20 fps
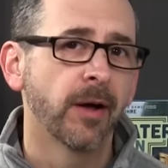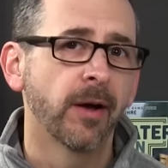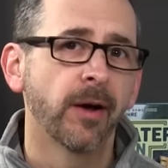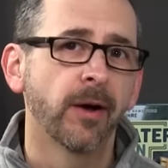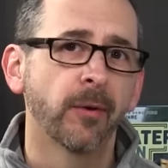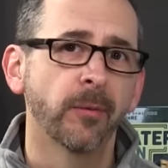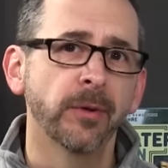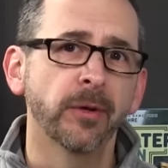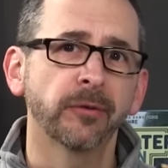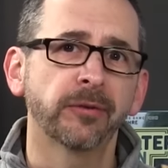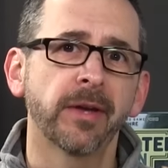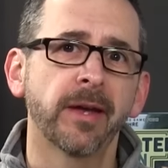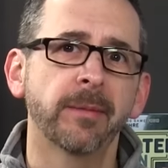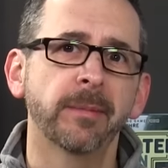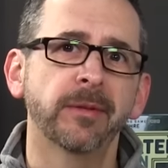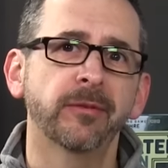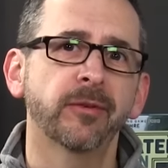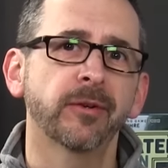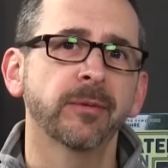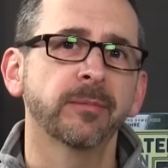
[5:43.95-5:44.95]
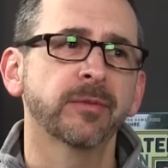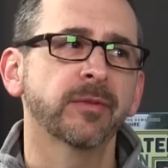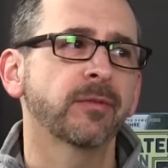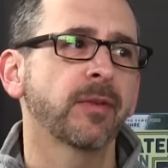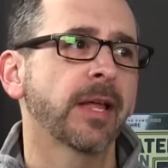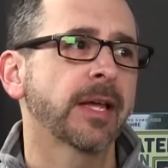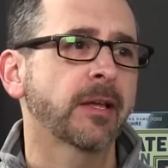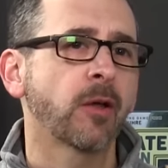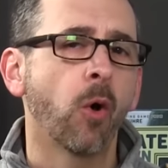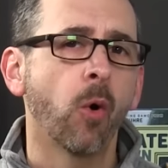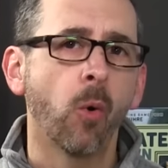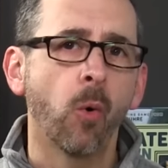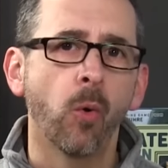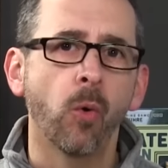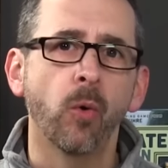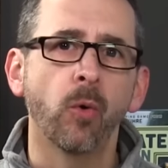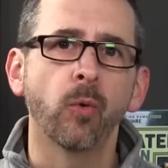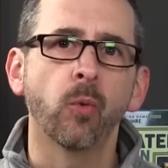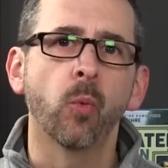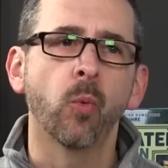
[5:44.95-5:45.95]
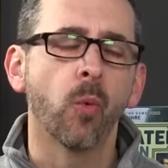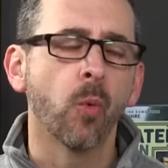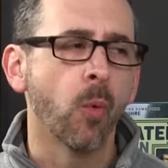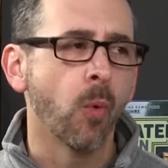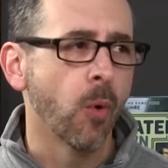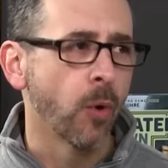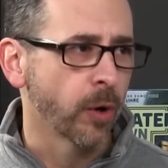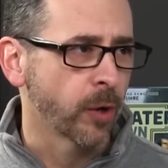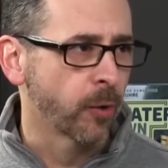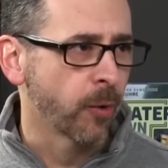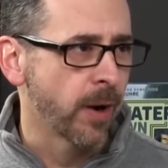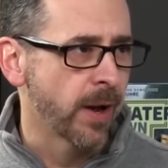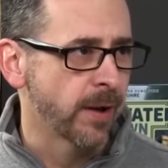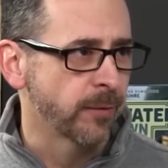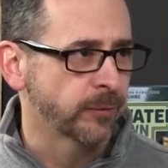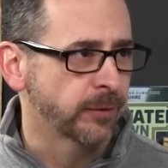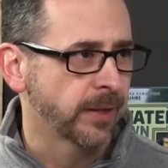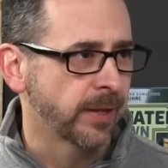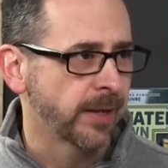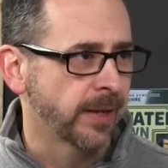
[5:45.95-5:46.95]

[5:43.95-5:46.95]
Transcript: Real-time in terms of, like, old Warcraft